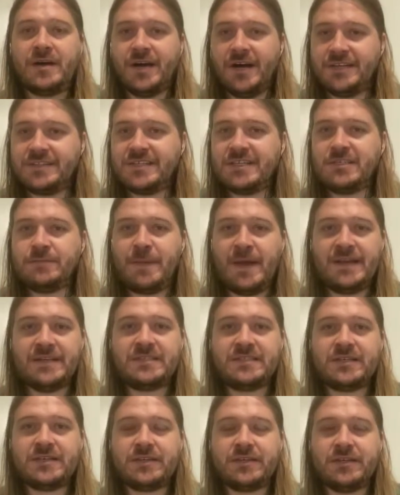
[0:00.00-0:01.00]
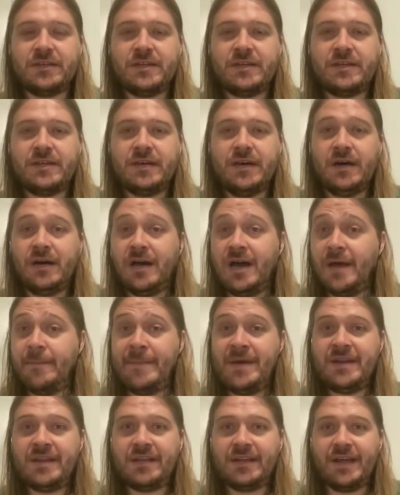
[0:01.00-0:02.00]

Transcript: Cousins basically admitted,